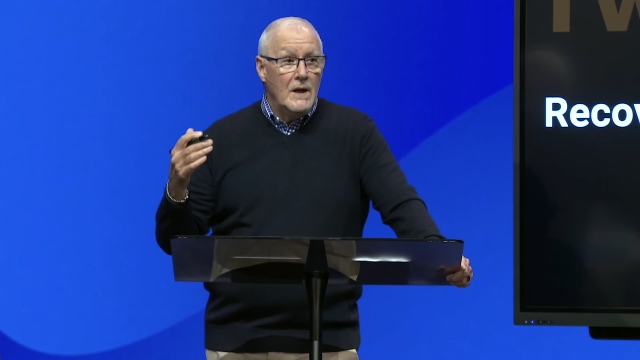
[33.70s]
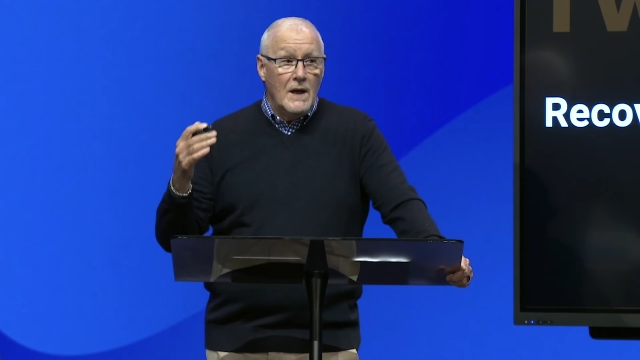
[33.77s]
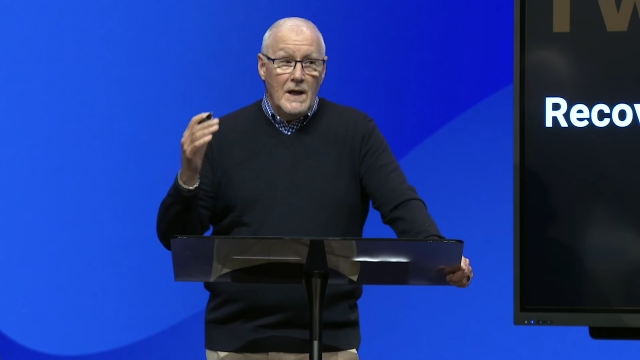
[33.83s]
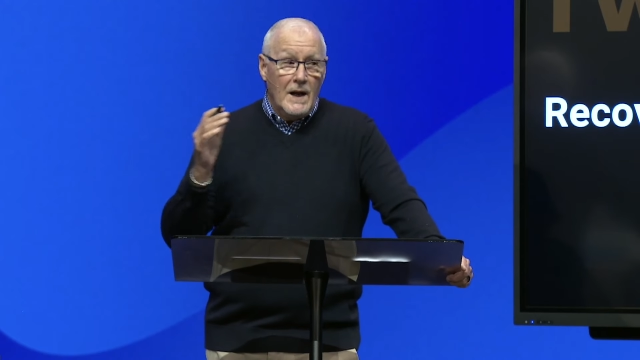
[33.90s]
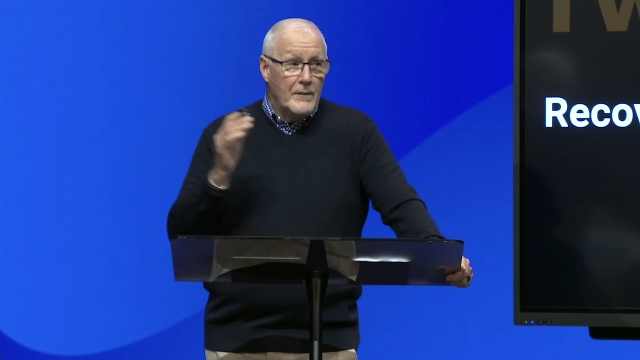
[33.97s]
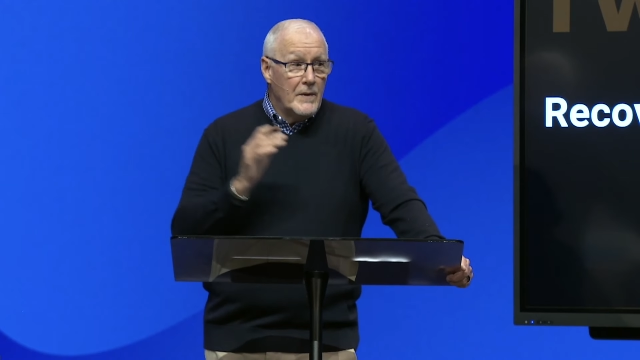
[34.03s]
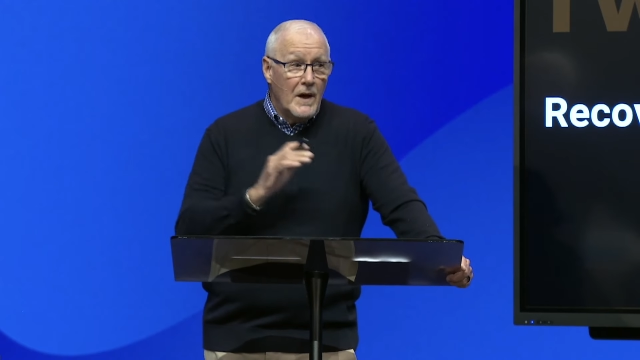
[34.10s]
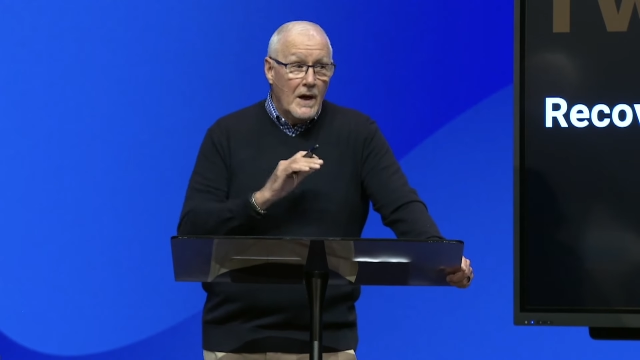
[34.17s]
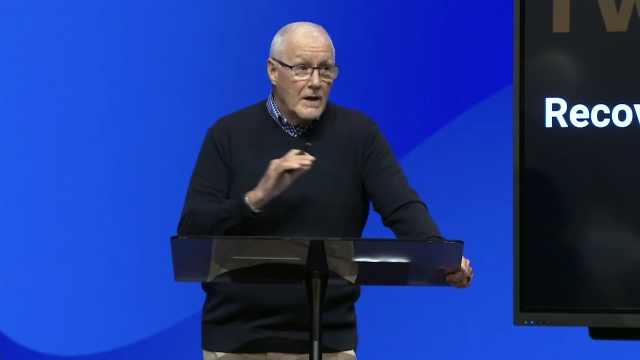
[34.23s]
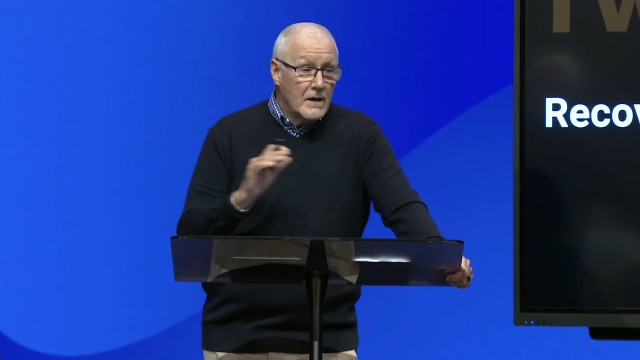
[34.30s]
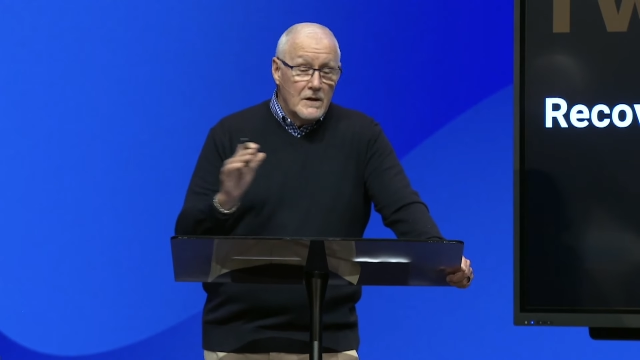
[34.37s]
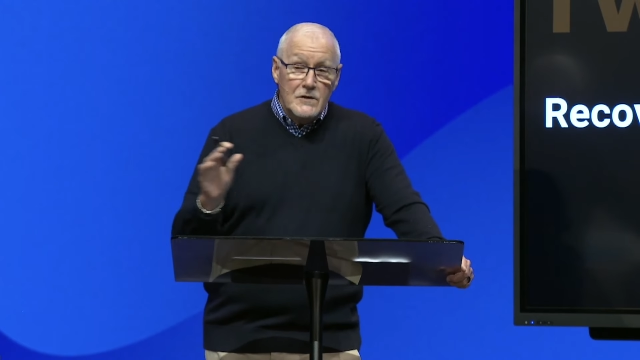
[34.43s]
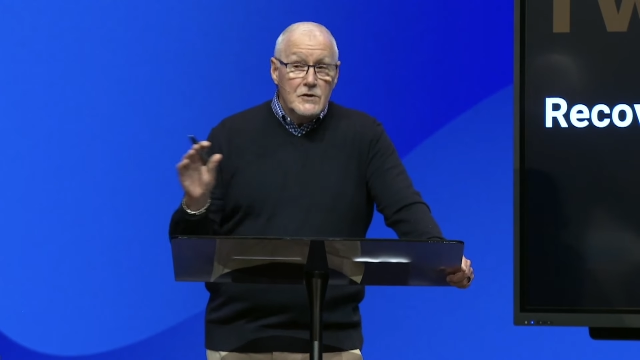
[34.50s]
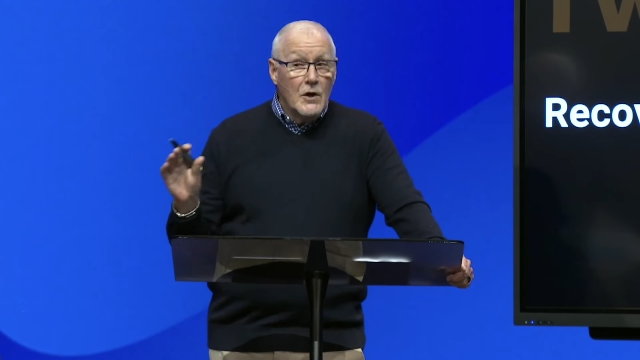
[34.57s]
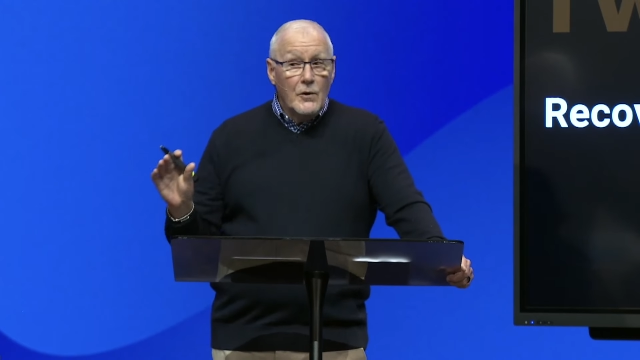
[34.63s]
and I'm not
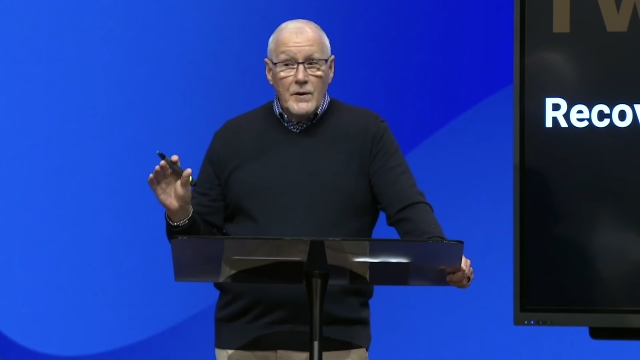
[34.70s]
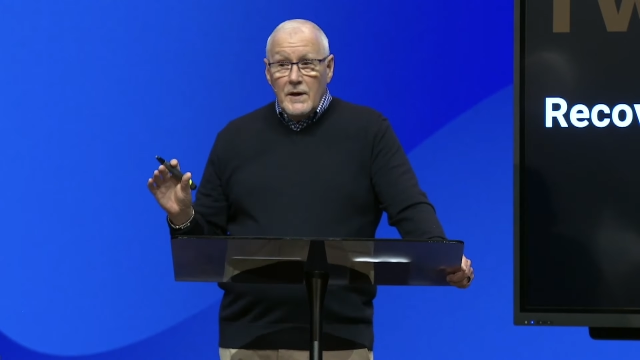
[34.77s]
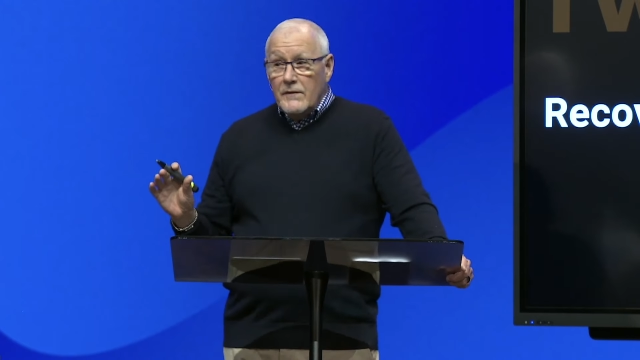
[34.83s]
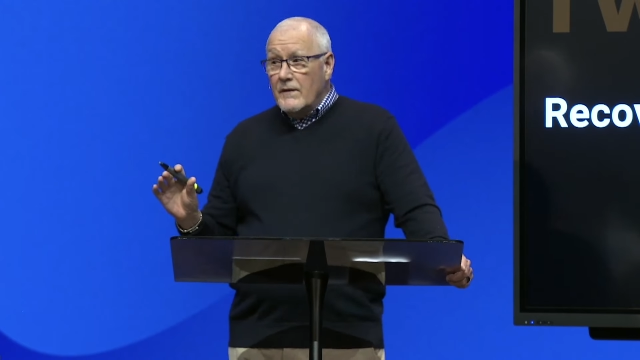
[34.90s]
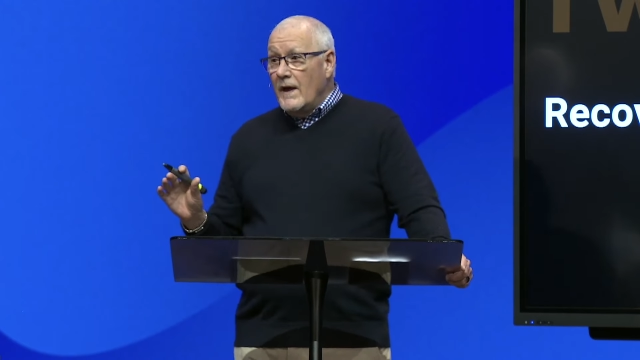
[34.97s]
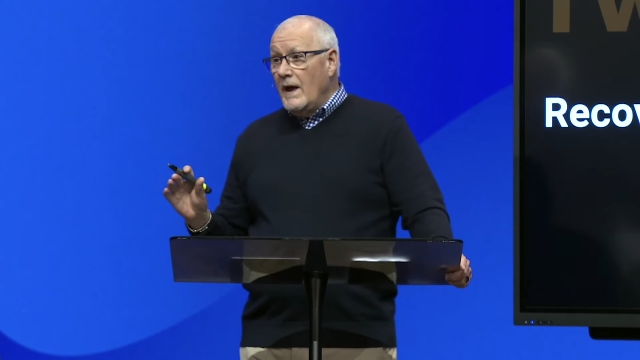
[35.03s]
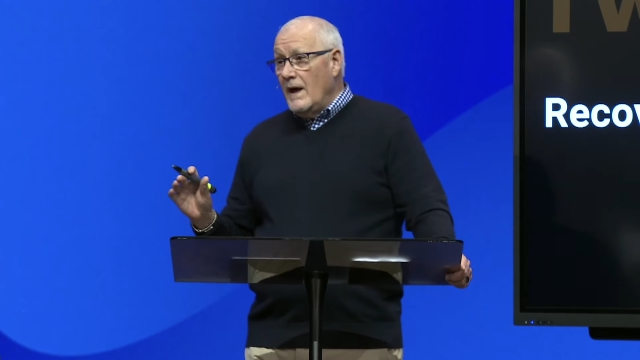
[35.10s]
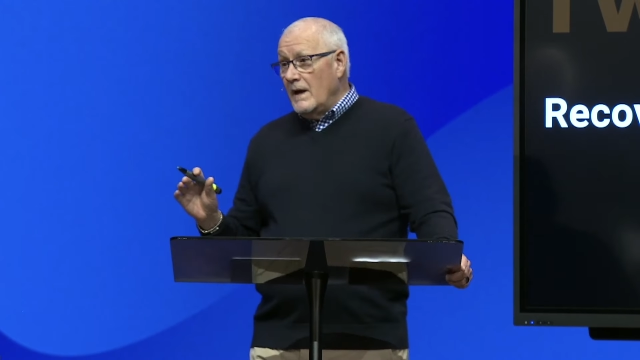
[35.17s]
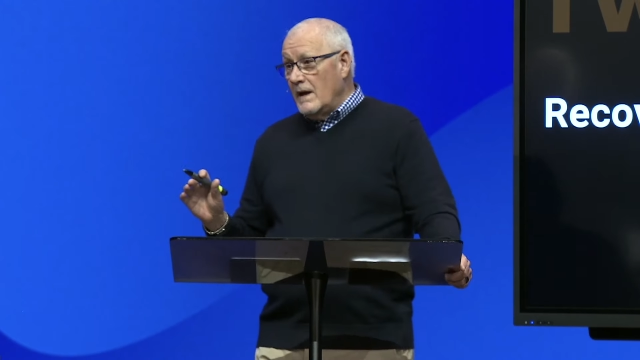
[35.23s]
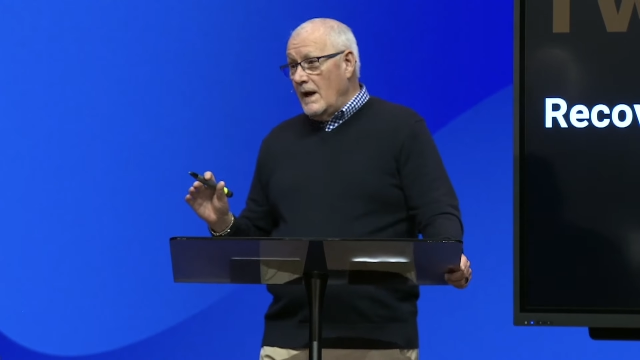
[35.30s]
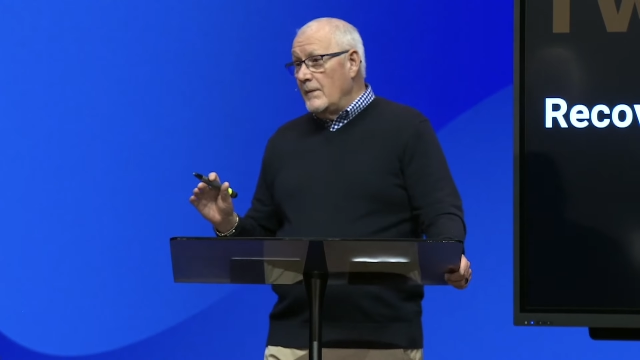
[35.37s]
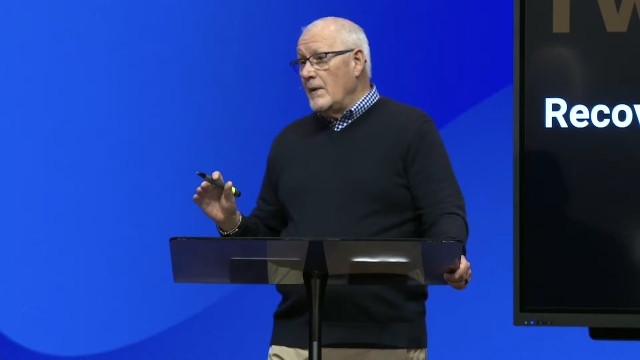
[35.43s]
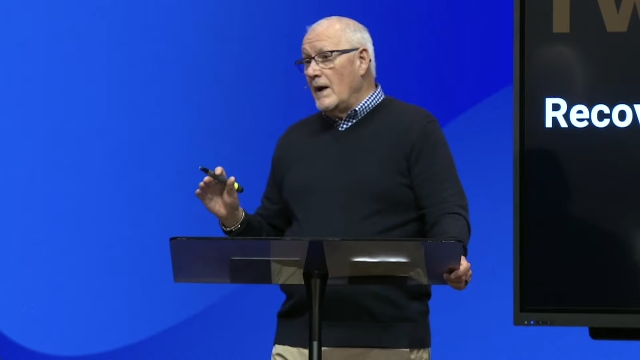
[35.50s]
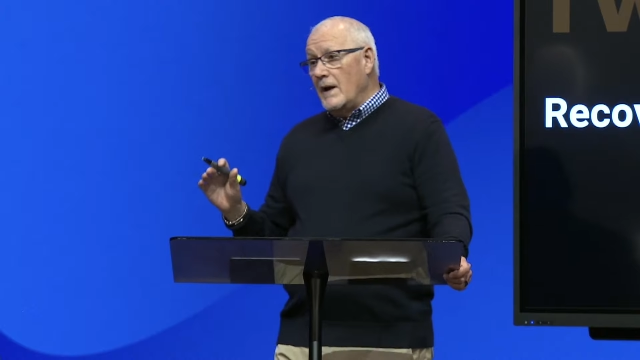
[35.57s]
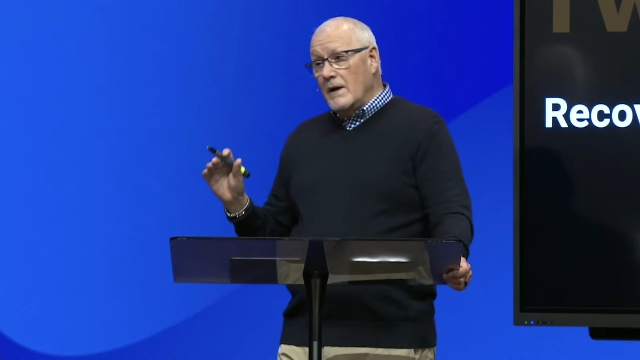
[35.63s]
condoning that, and
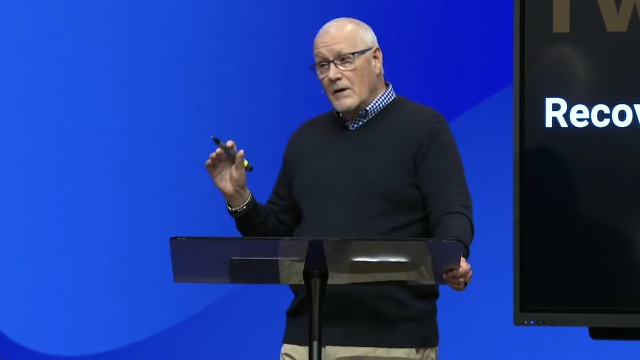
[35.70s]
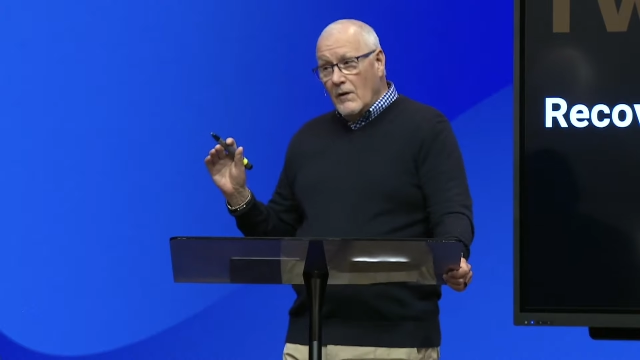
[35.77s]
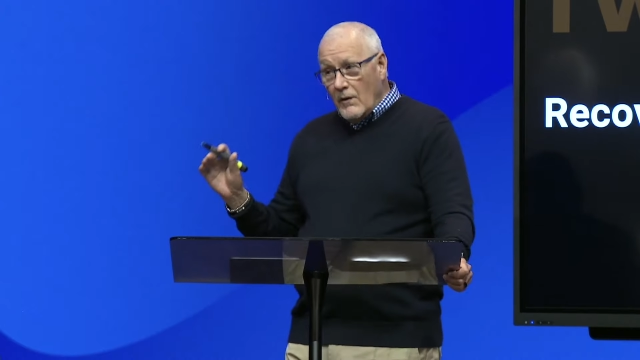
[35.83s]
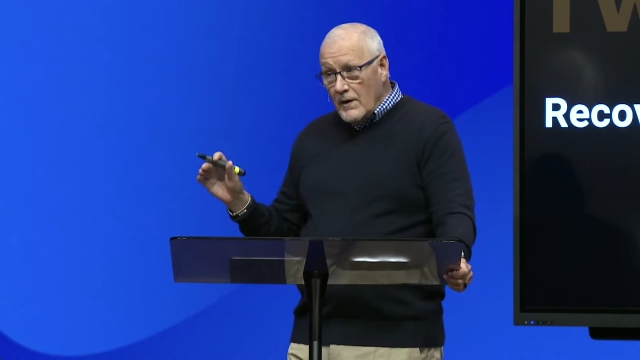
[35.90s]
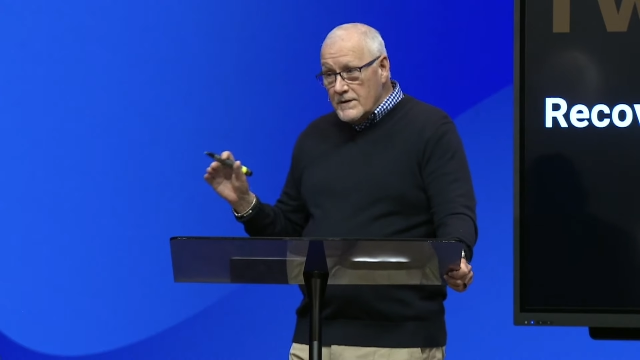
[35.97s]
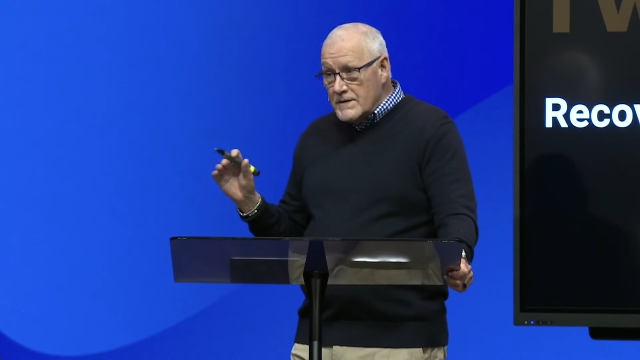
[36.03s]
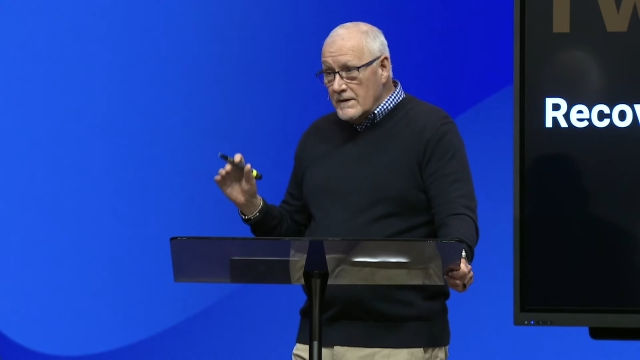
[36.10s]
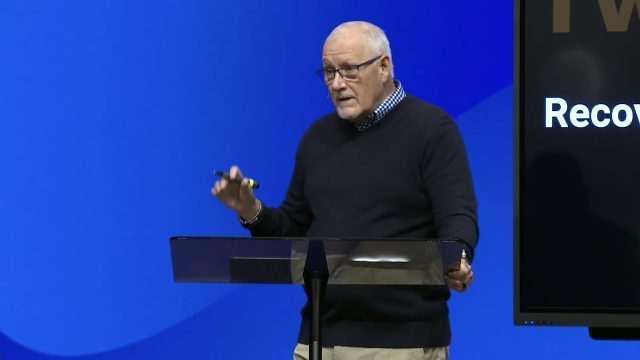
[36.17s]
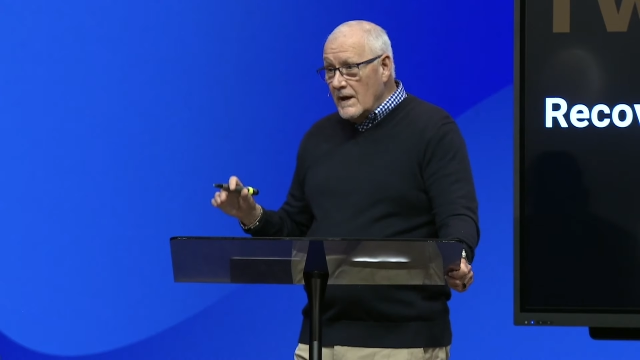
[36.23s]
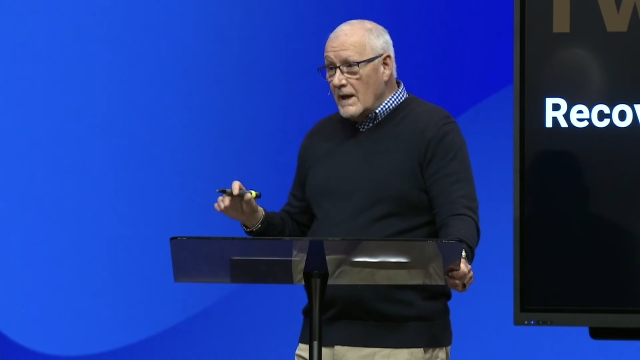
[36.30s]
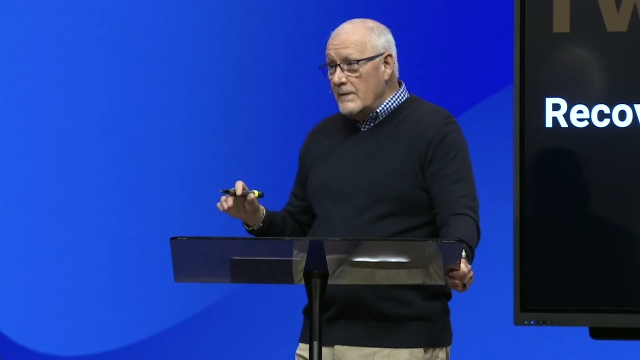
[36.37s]
I'm not encouraging that.